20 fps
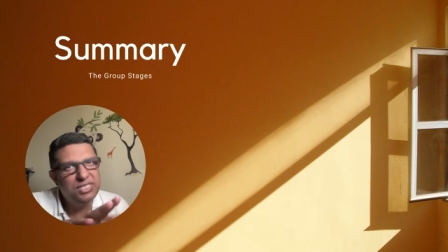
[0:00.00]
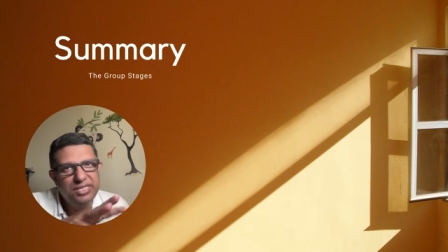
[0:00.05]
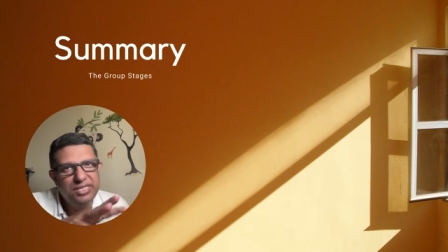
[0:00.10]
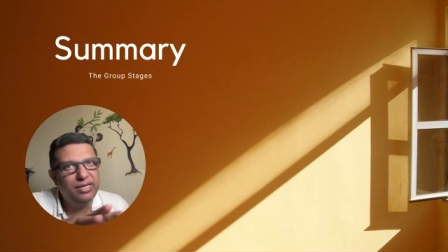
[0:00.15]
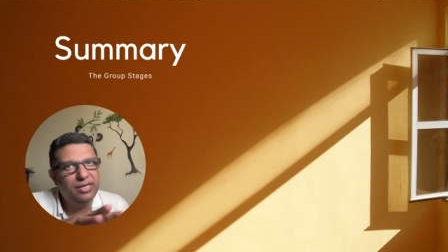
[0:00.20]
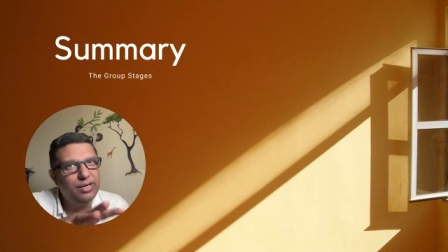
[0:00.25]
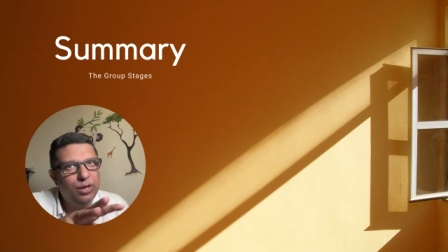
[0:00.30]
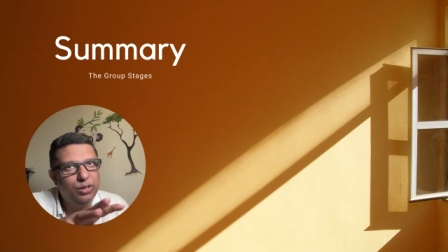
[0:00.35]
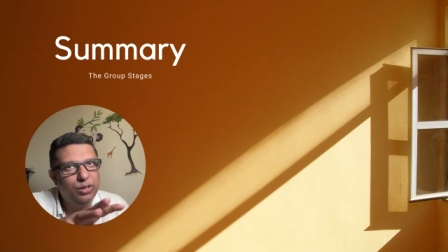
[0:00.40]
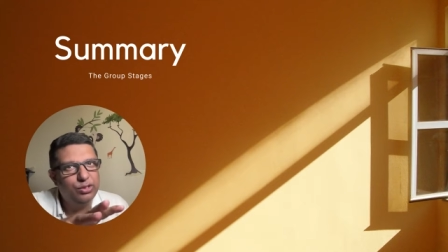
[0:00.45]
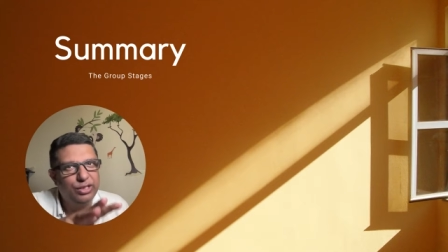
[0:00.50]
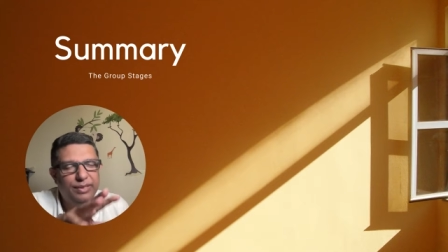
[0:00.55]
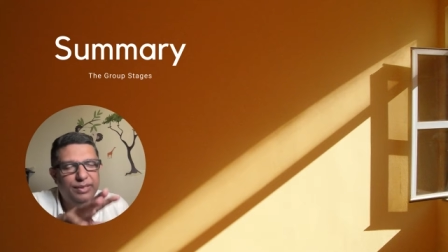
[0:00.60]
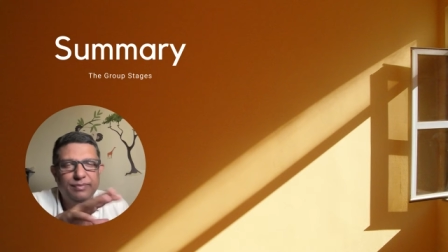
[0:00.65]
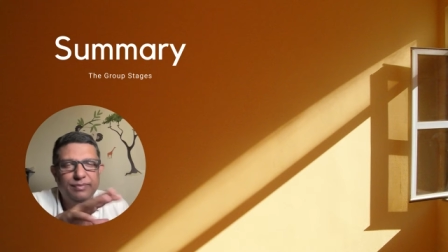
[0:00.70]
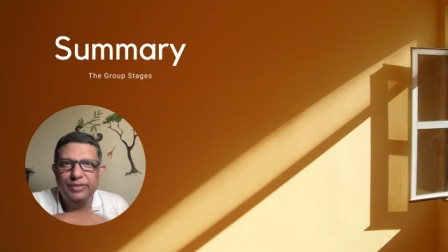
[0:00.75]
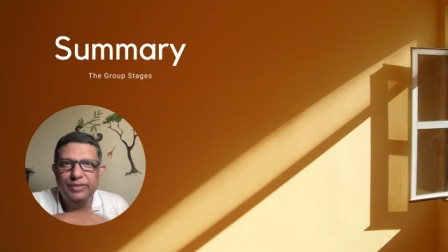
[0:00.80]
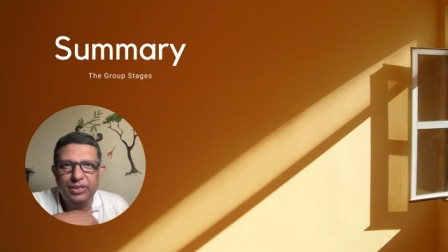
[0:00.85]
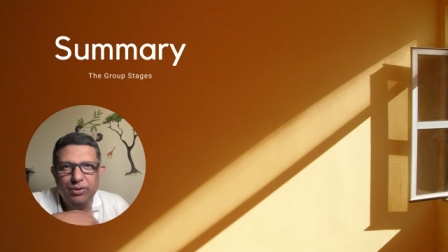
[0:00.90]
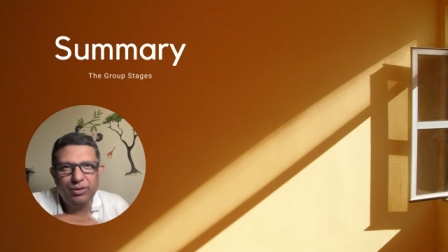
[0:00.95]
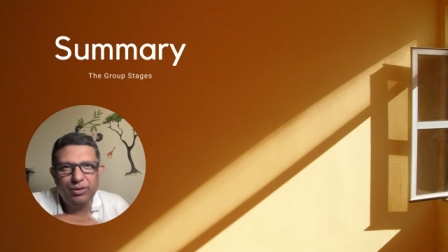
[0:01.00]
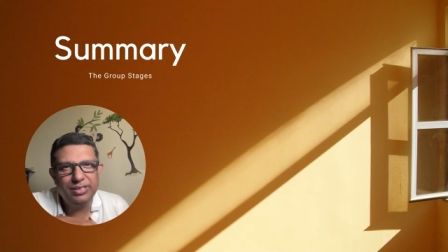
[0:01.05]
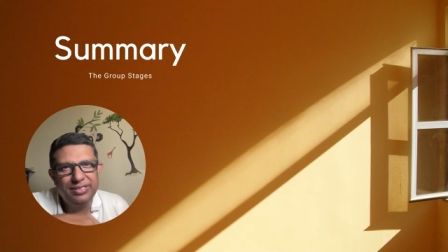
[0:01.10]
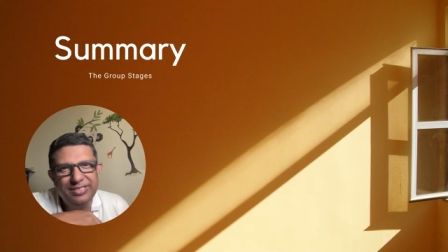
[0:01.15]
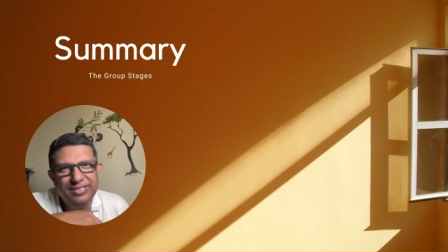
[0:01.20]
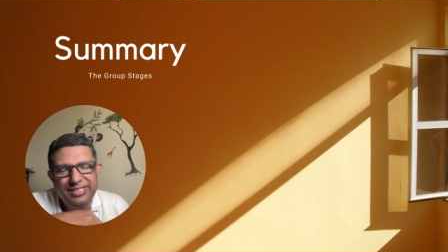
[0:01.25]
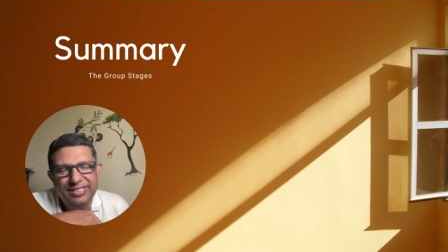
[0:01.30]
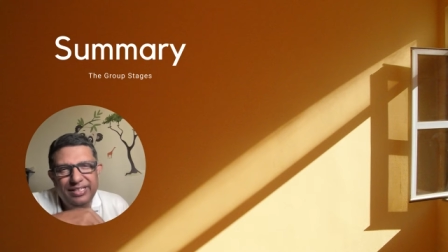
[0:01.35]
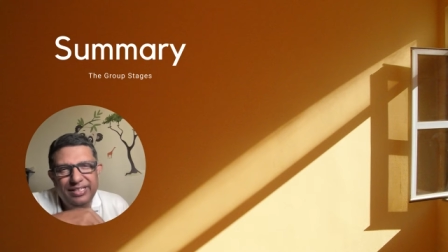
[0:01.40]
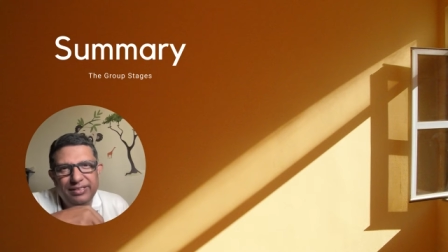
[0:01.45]
still dodgy we're
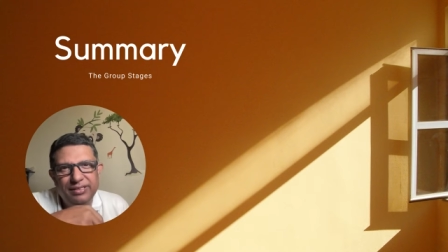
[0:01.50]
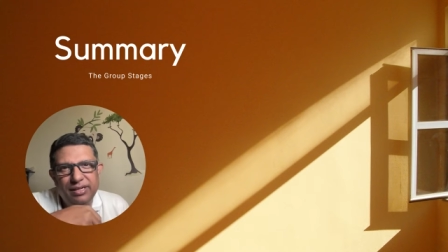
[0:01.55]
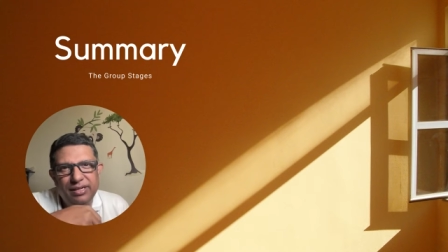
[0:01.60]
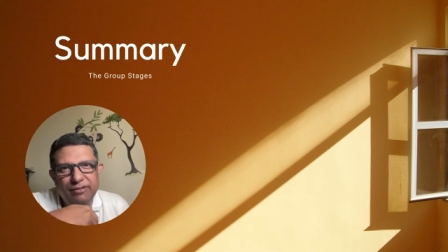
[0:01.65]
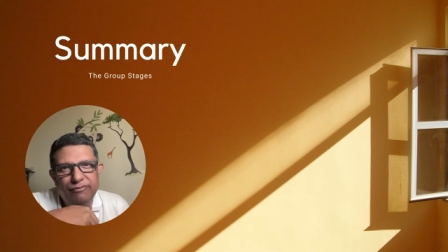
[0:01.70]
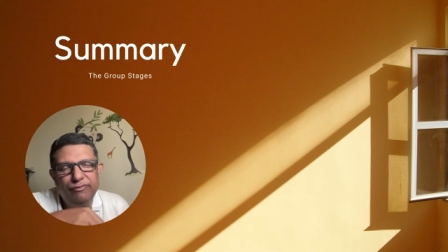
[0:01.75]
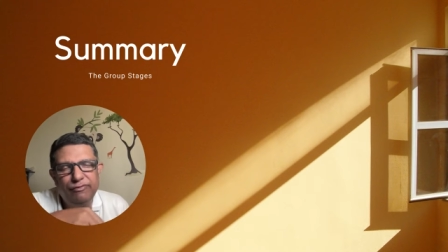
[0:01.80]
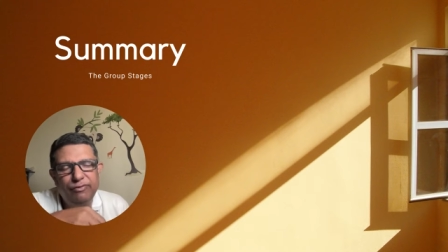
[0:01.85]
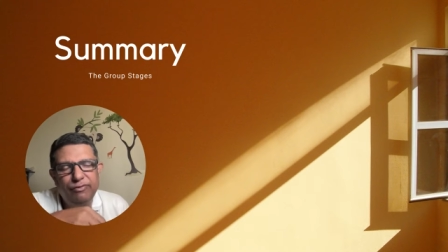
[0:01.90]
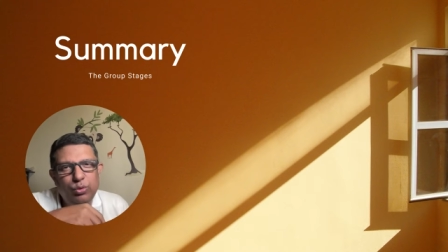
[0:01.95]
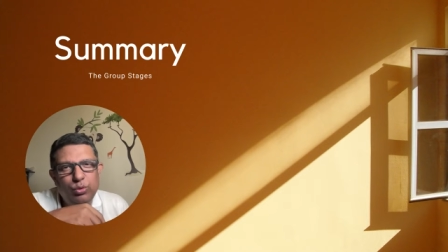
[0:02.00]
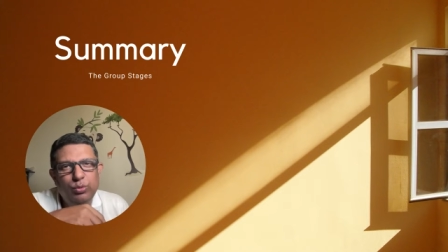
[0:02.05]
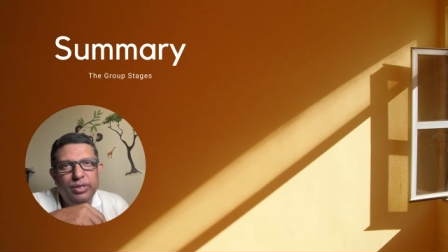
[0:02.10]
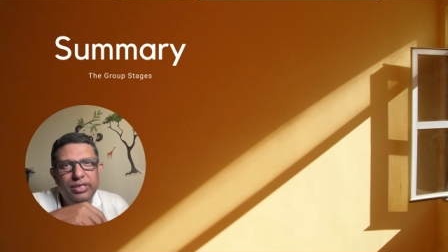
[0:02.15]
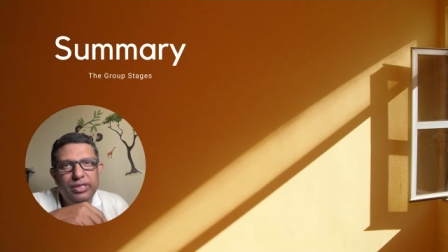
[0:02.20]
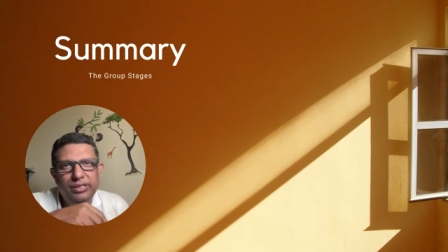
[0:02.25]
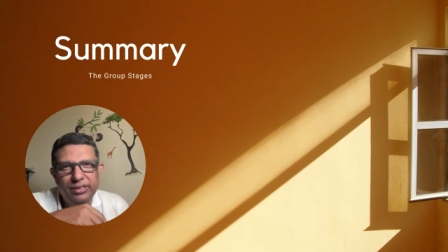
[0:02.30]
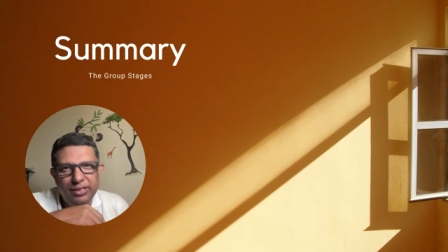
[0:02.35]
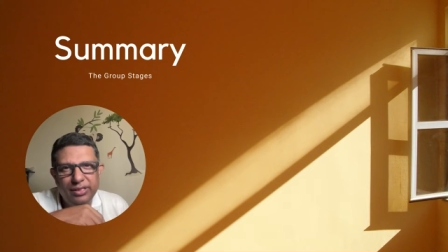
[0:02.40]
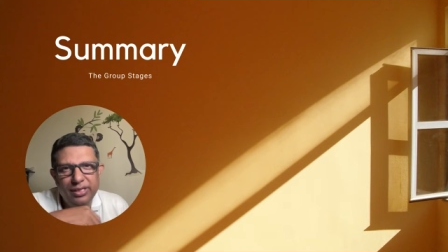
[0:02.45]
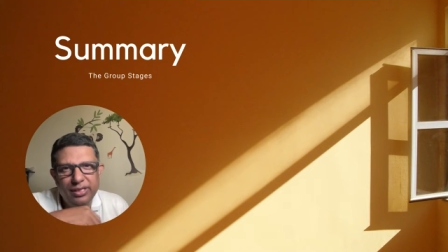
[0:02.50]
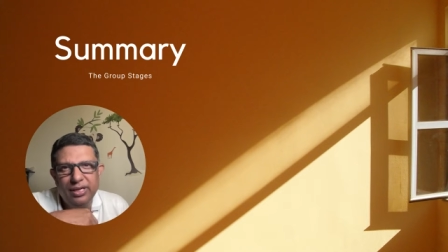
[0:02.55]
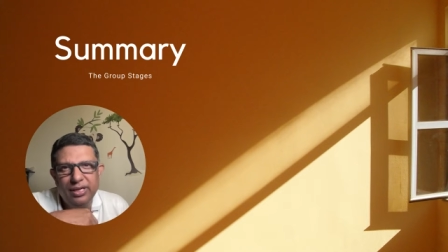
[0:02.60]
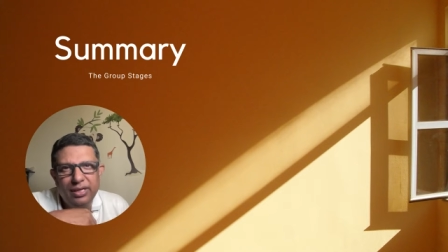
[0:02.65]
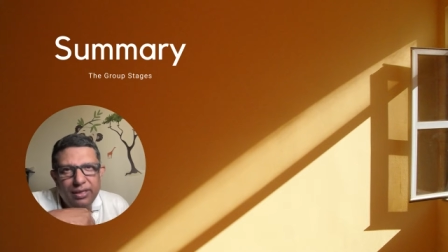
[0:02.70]
not seeing a fluent